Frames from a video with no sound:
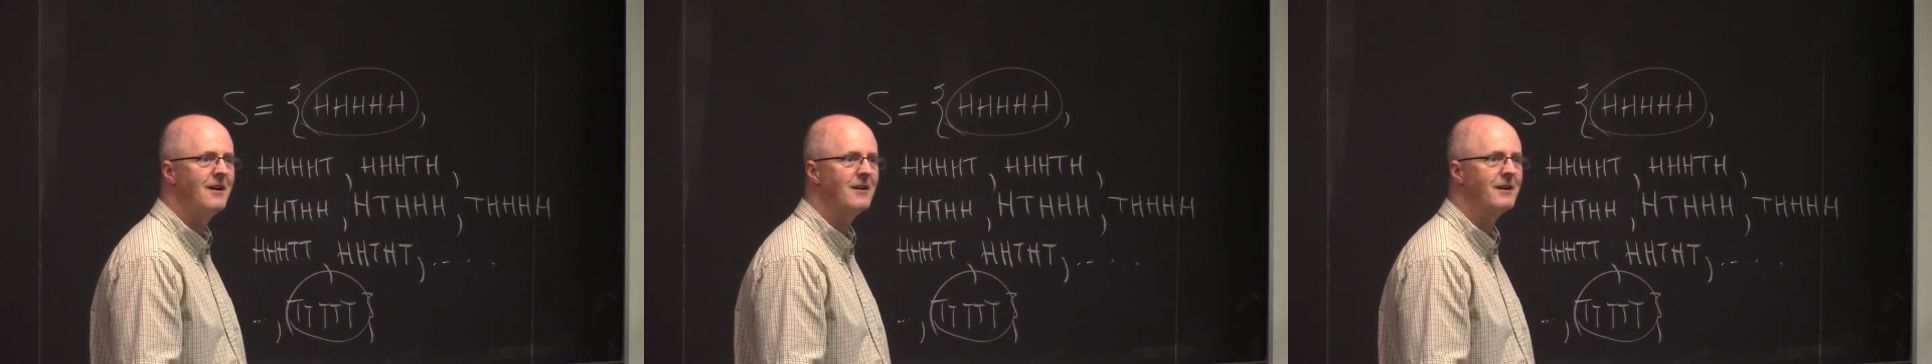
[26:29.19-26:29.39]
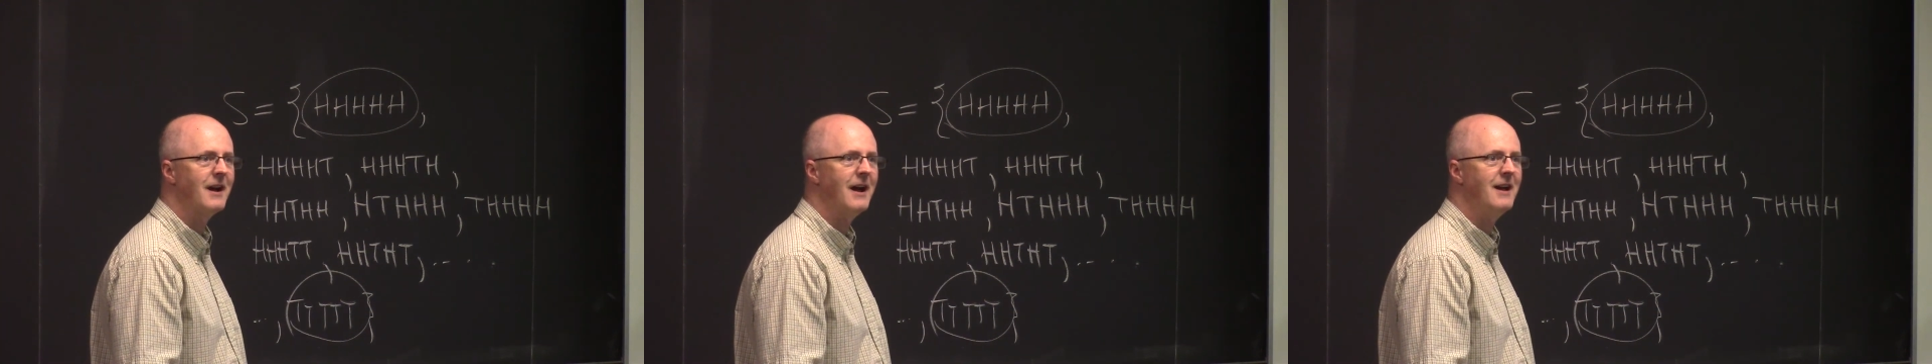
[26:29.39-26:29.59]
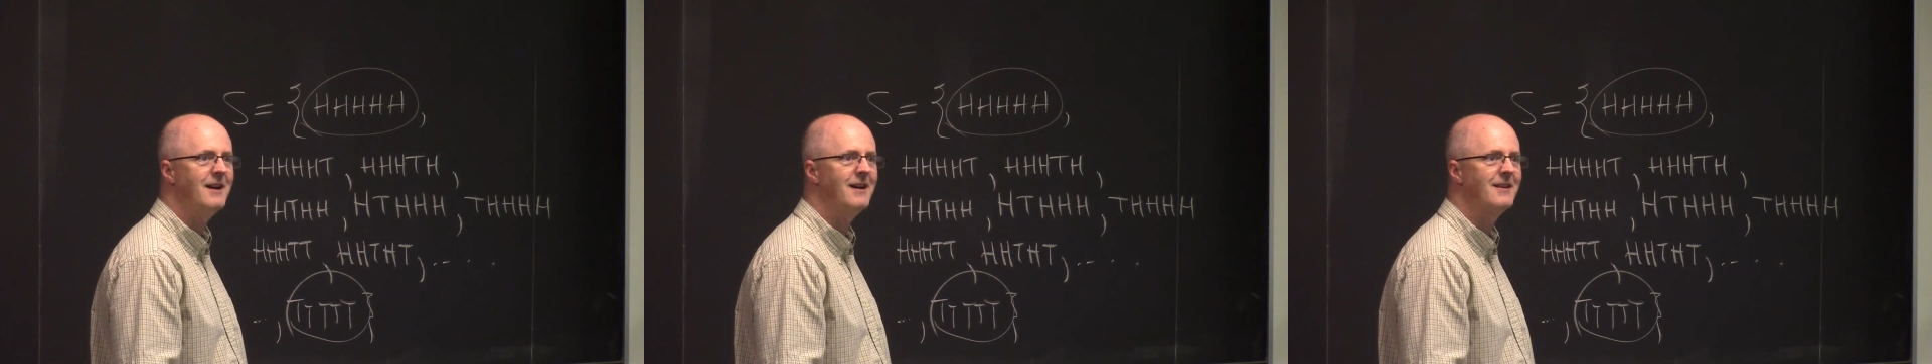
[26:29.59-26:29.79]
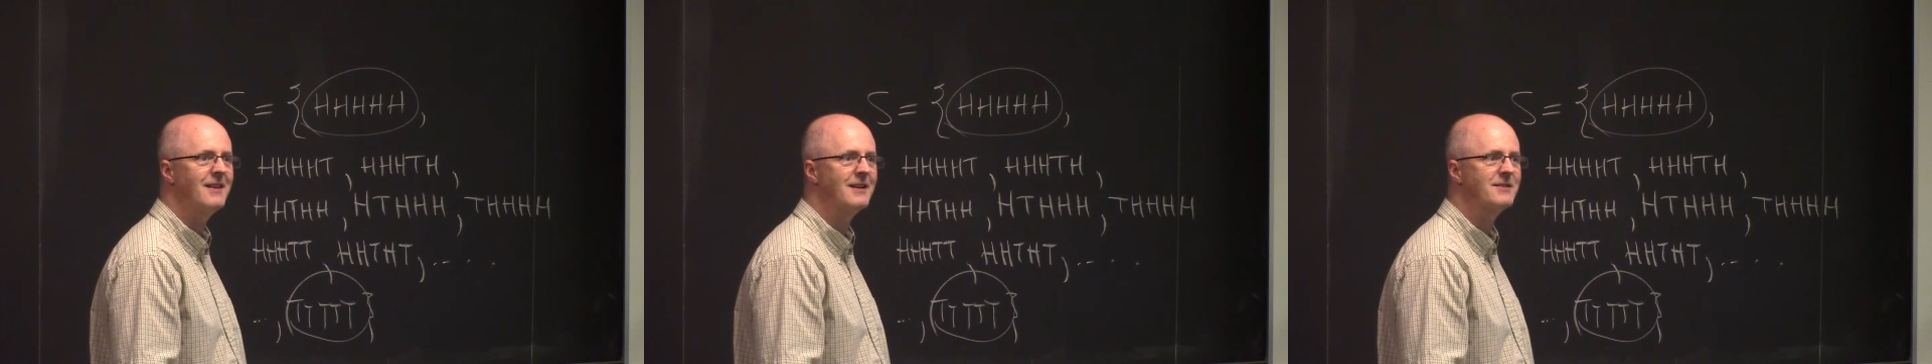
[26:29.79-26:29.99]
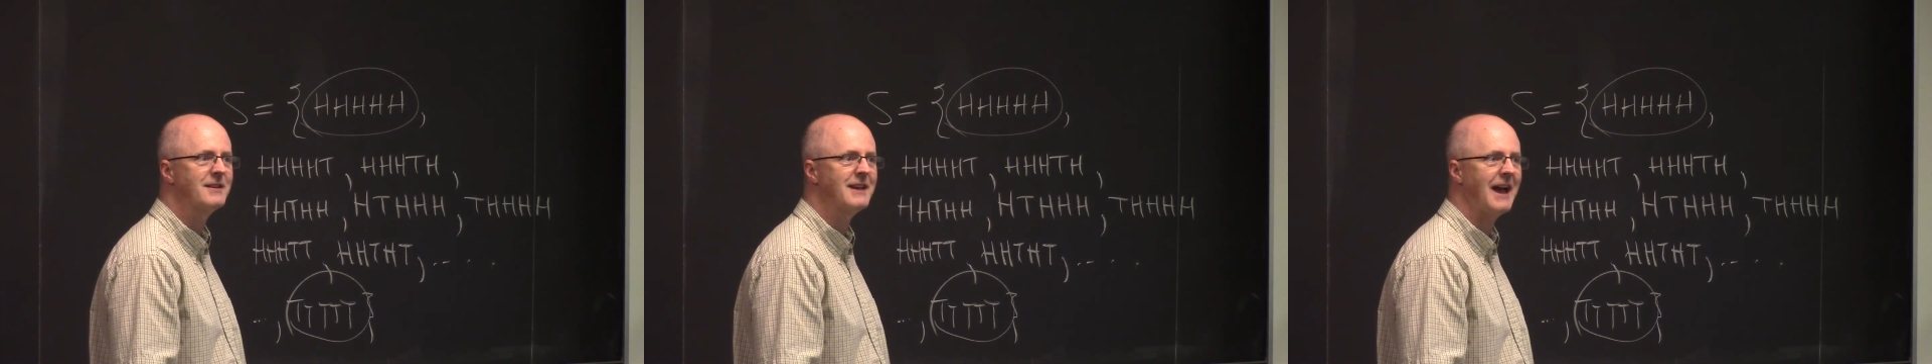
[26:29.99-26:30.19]
Okay,
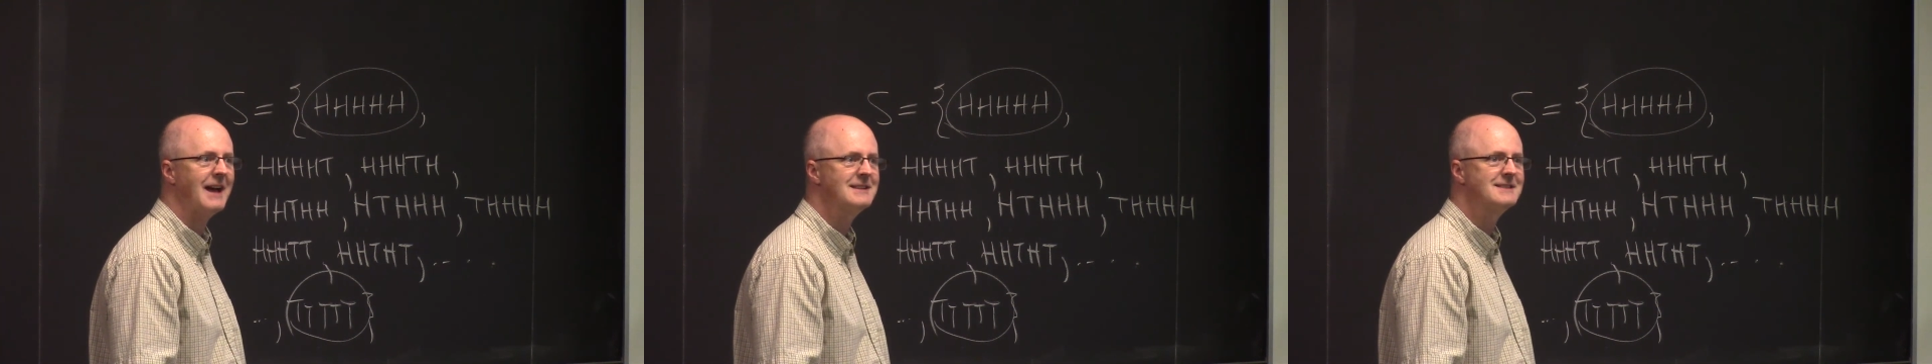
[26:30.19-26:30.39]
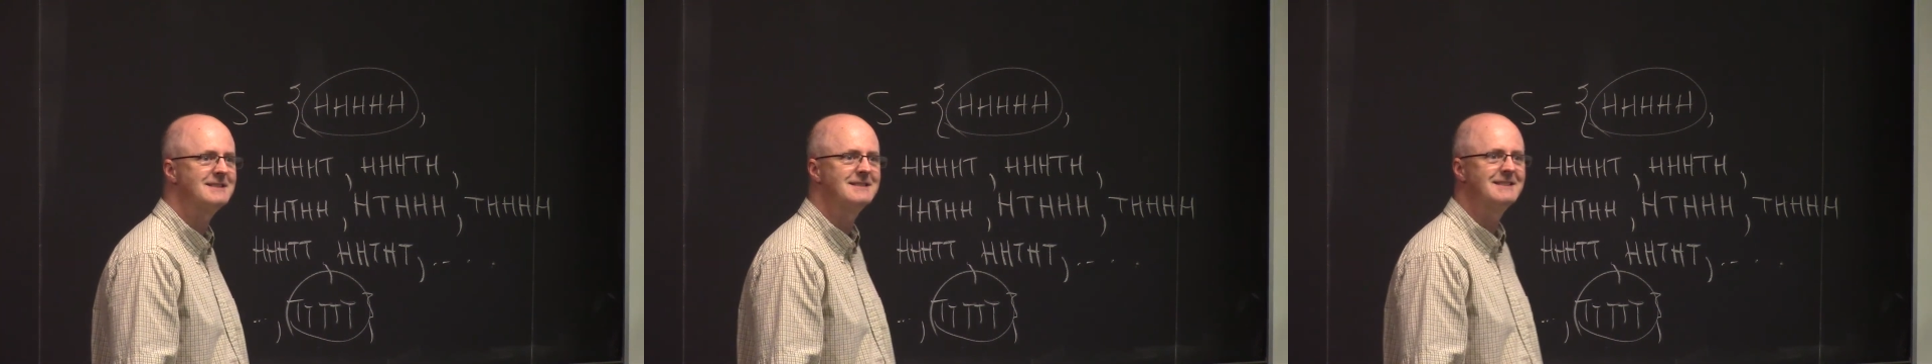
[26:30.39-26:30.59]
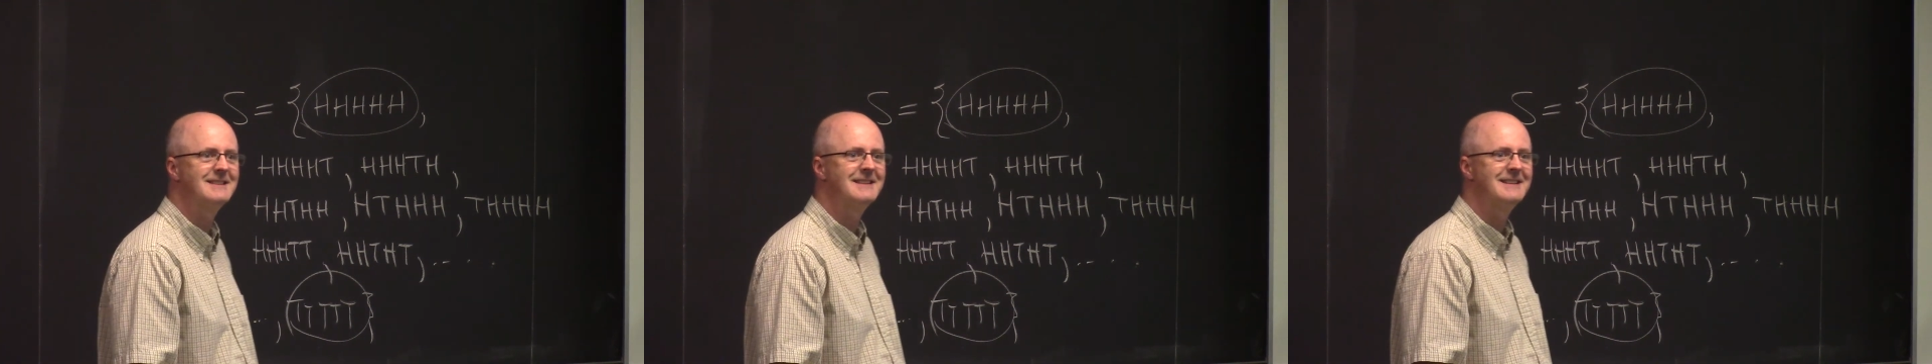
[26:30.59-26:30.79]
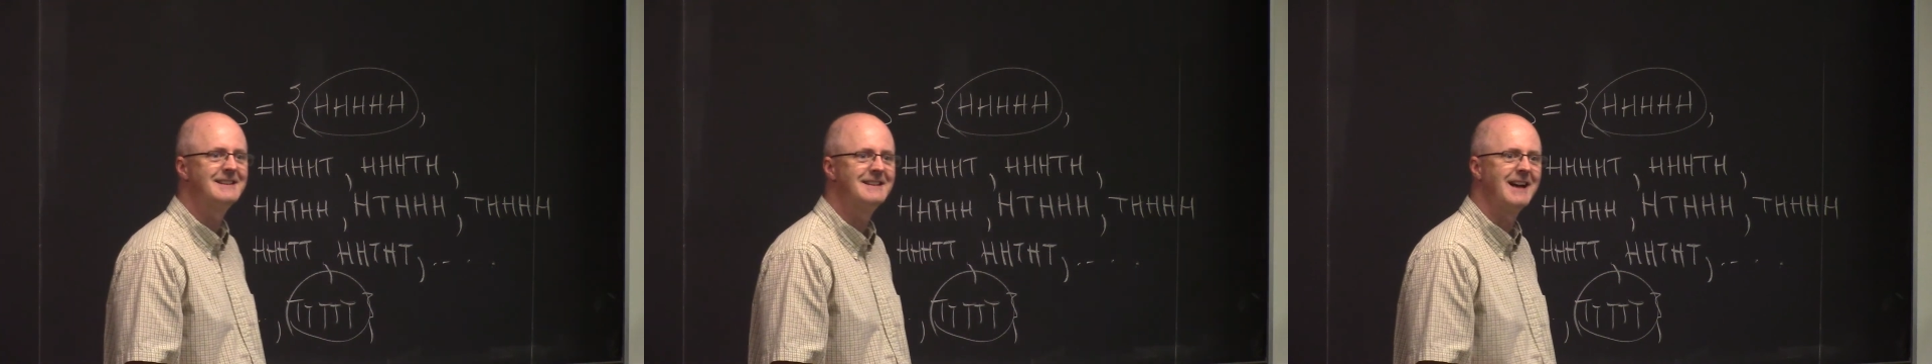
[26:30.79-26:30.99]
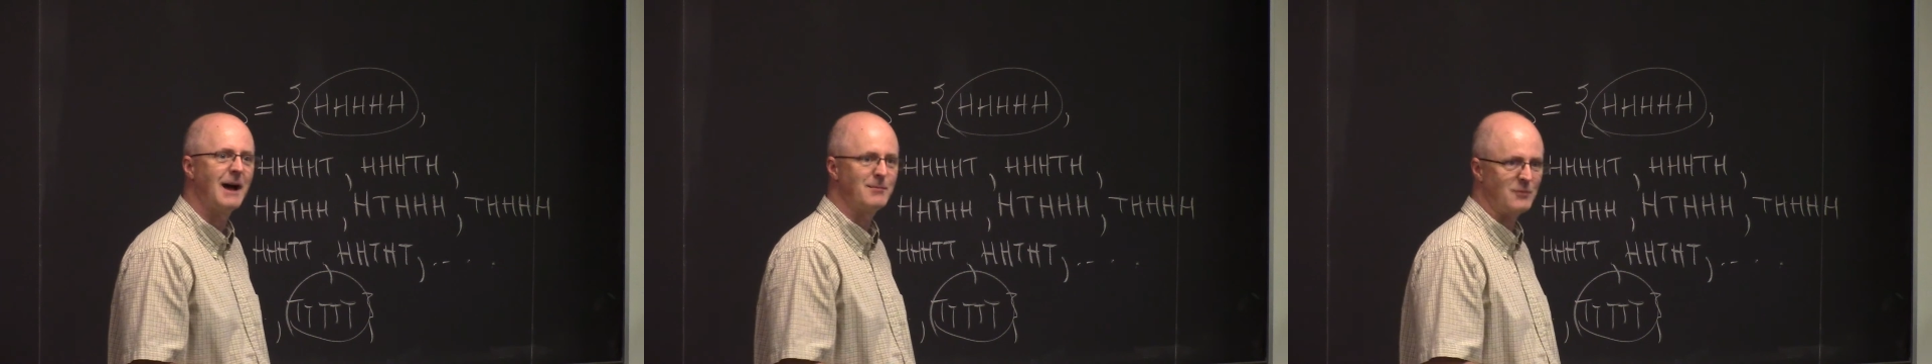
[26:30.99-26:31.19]
that's a guess.
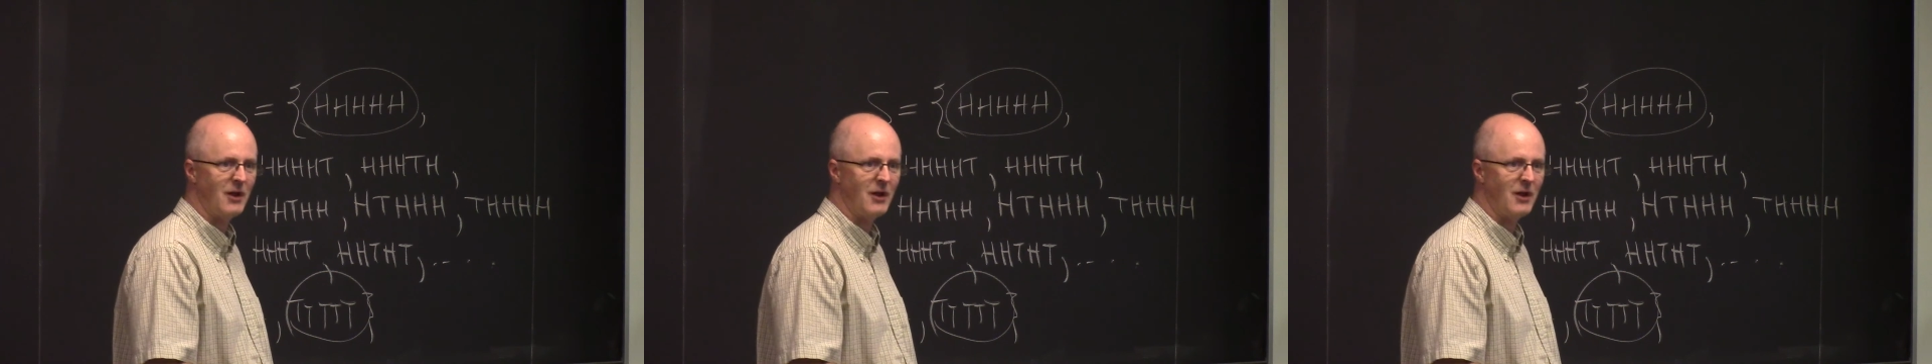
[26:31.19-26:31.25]
I'm